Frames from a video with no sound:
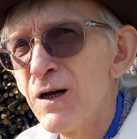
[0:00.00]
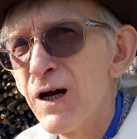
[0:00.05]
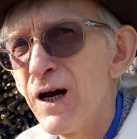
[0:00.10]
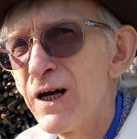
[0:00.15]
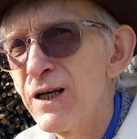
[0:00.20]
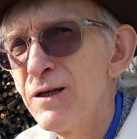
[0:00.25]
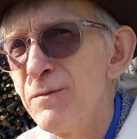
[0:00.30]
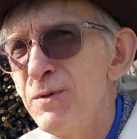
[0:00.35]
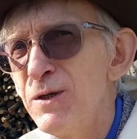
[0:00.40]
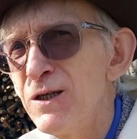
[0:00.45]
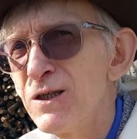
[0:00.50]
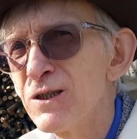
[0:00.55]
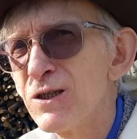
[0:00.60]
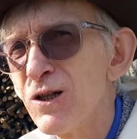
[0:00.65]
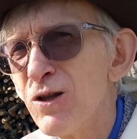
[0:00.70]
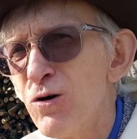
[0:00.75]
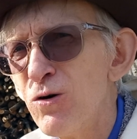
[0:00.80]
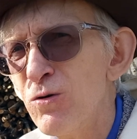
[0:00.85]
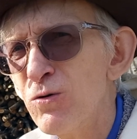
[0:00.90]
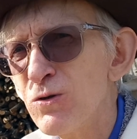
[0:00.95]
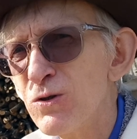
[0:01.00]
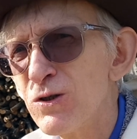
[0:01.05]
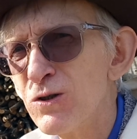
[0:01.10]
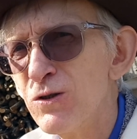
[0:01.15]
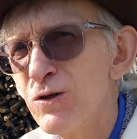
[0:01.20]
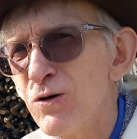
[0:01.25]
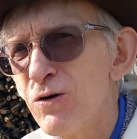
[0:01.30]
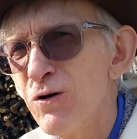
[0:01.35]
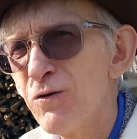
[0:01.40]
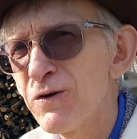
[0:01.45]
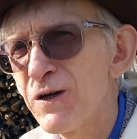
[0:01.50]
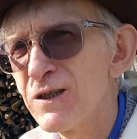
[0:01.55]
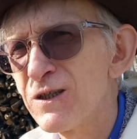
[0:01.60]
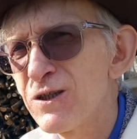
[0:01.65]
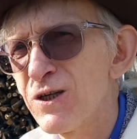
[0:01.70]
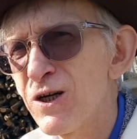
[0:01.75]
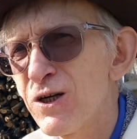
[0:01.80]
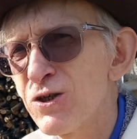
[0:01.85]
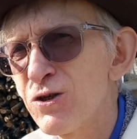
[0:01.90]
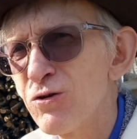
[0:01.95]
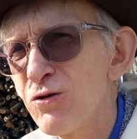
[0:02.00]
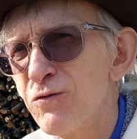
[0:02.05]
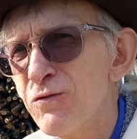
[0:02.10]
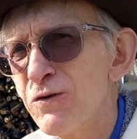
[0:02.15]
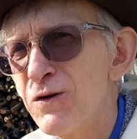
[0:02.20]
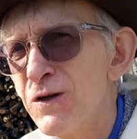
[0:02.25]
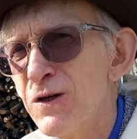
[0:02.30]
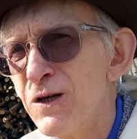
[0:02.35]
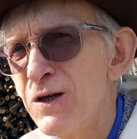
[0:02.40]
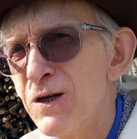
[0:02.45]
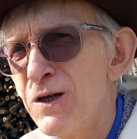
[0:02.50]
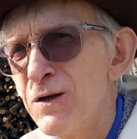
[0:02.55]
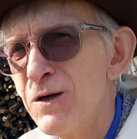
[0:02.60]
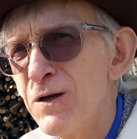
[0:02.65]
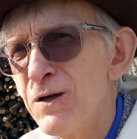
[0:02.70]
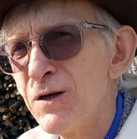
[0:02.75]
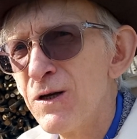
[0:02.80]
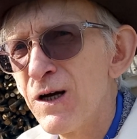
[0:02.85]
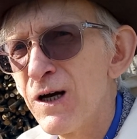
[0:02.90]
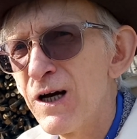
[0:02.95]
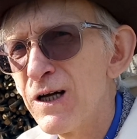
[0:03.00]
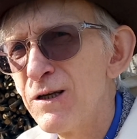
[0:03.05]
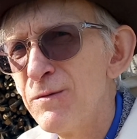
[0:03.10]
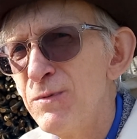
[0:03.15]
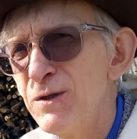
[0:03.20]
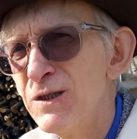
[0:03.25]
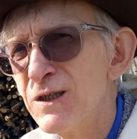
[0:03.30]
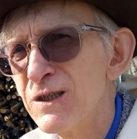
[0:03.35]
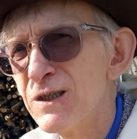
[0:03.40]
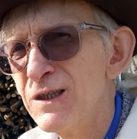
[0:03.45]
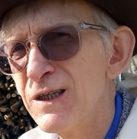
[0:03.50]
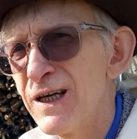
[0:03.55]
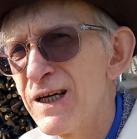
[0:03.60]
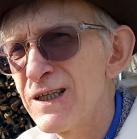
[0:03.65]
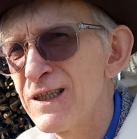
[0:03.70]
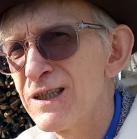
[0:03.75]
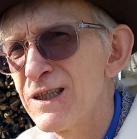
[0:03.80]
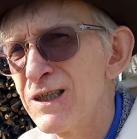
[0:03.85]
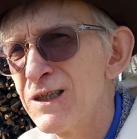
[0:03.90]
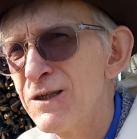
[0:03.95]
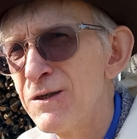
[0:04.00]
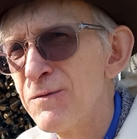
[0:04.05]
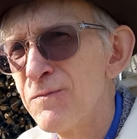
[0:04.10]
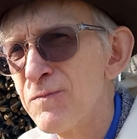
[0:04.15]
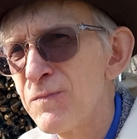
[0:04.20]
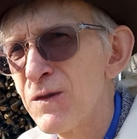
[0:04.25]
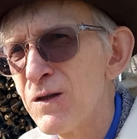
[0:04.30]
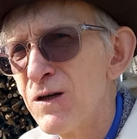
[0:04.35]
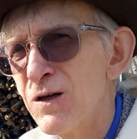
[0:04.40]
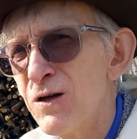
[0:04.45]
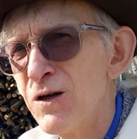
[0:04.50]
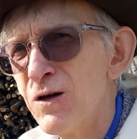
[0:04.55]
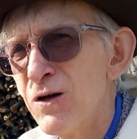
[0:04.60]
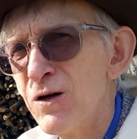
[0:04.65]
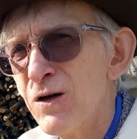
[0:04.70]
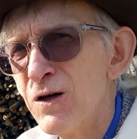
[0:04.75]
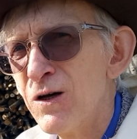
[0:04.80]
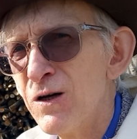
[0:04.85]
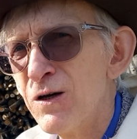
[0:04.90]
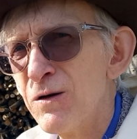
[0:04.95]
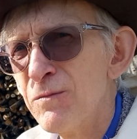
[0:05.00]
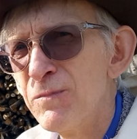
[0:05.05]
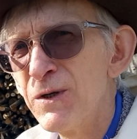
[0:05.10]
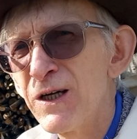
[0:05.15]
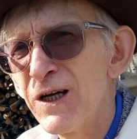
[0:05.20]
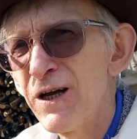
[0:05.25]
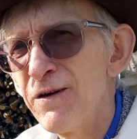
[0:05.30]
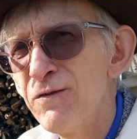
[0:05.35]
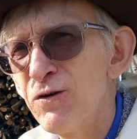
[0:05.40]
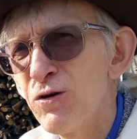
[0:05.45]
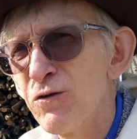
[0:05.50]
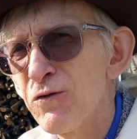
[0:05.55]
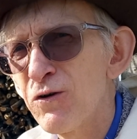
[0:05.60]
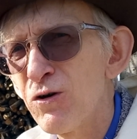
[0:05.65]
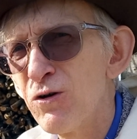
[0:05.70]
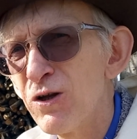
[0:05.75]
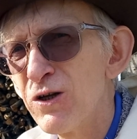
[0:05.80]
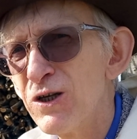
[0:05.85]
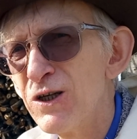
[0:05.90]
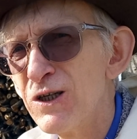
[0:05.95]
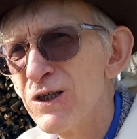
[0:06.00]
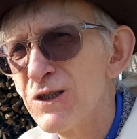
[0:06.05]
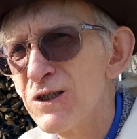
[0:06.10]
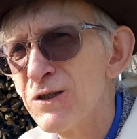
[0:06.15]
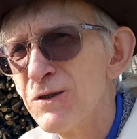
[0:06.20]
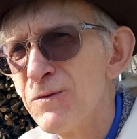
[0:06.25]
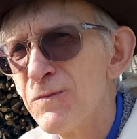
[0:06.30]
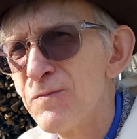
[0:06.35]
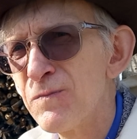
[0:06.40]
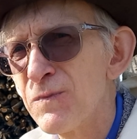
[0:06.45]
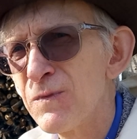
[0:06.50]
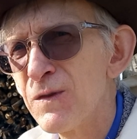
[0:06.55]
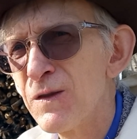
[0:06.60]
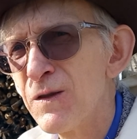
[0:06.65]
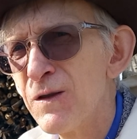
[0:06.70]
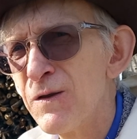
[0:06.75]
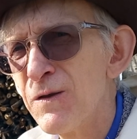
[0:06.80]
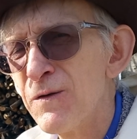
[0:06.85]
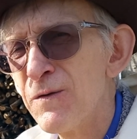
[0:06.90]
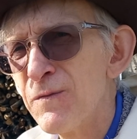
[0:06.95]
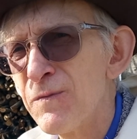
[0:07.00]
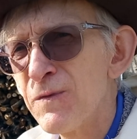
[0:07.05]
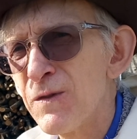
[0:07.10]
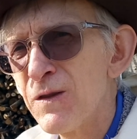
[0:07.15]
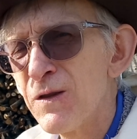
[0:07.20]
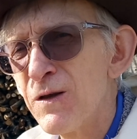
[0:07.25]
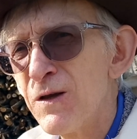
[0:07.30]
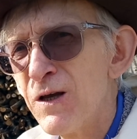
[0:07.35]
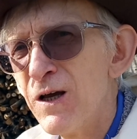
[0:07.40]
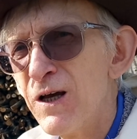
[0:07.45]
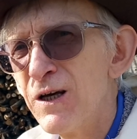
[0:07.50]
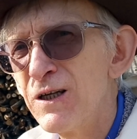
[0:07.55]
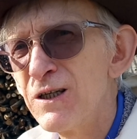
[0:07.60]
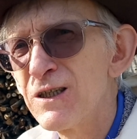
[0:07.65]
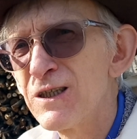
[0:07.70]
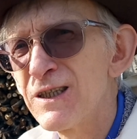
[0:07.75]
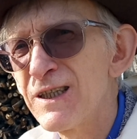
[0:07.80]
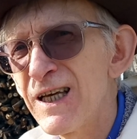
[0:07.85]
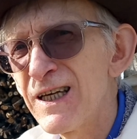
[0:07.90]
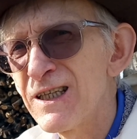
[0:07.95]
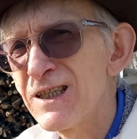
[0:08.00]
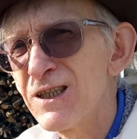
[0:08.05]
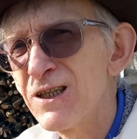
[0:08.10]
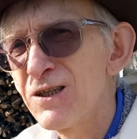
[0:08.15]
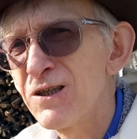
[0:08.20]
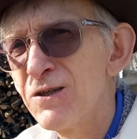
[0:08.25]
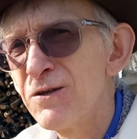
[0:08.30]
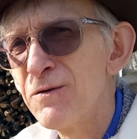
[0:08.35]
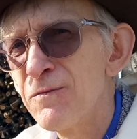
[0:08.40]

honeybees' laws of construction of honeybees' nest, behavior of colonies, and it's tested